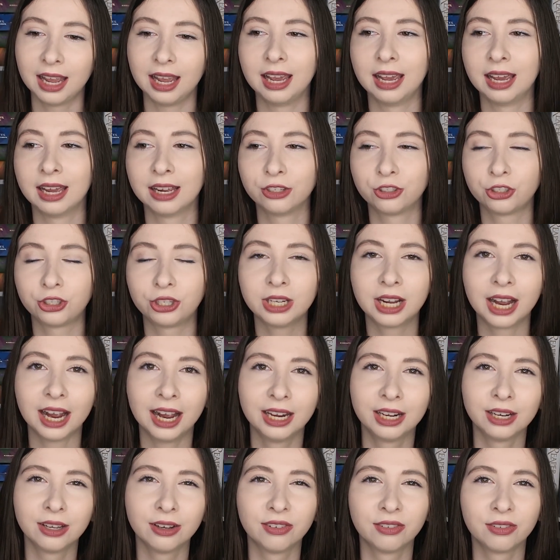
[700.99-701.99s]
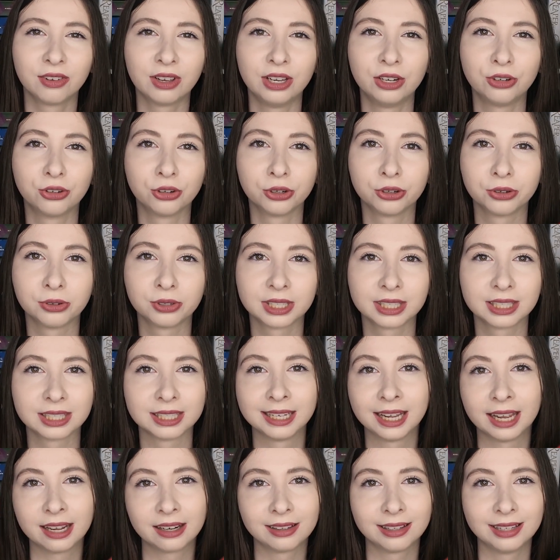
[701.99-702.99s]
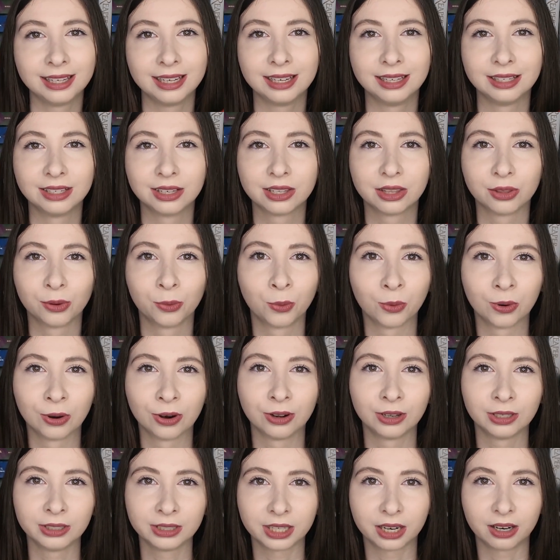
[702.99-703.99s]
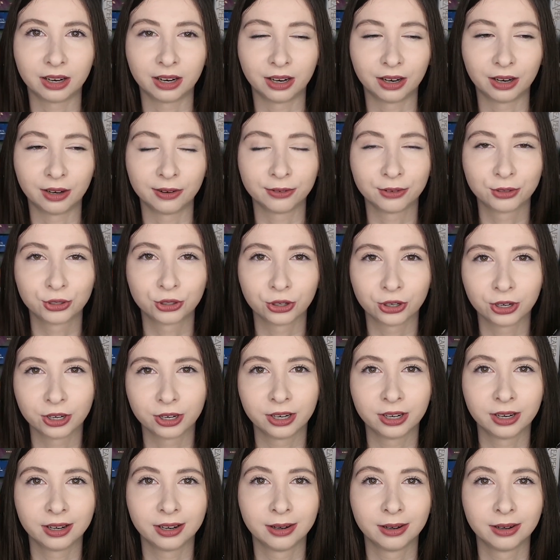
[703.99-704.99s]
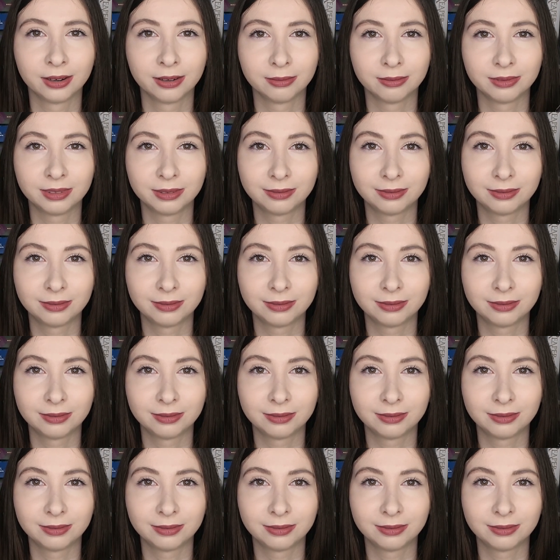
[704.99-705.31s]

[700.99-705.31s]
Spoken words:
and she kind of introduces Natalie into the world of sugar